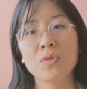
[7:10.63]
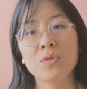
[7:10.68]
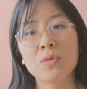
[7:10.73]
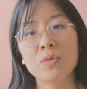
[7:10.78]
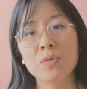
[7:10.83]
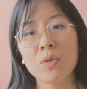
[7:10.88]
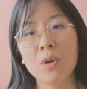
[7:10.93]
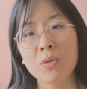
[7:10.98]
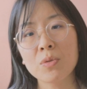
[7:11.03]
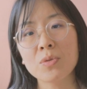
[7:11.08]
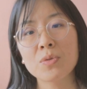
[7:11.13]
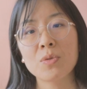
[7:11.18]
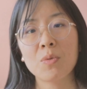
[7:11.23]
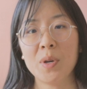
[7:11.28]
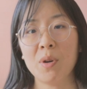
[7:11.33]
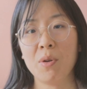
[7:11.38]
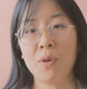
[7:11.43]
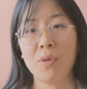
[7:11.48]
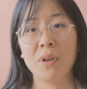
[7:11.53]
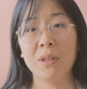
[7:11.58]
to also
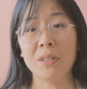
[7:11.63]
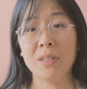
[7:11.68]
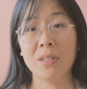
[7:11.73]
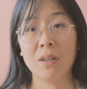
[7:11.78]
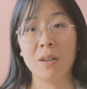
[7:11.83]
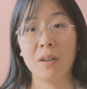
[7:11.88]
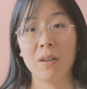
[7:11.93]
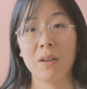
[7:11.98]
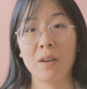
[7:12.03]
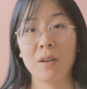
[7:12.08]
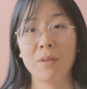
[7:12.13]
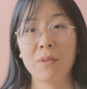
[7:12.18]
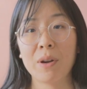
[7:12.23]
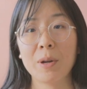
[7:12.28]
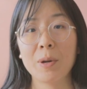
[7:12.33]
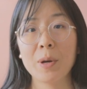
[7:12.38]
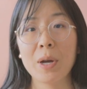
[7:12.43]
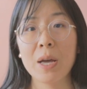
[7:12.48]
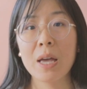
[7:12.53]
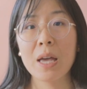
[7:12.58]
be authentic,
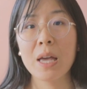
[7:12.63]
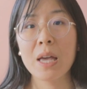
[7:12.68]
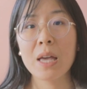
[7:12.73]
right?